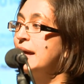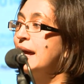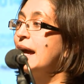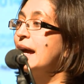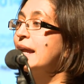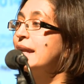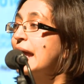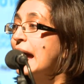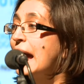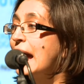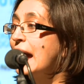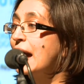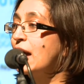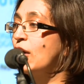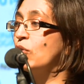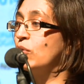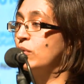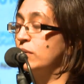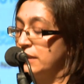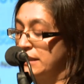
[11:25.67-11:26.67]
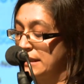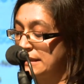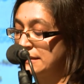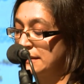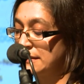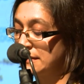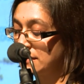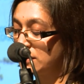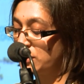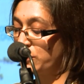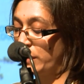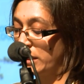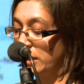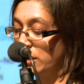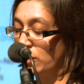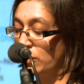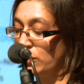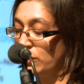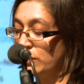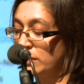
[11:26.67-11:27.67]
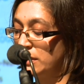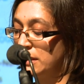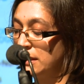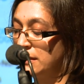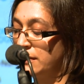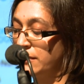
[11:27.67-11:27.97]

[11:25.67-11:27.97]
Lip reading: and how it is to be known.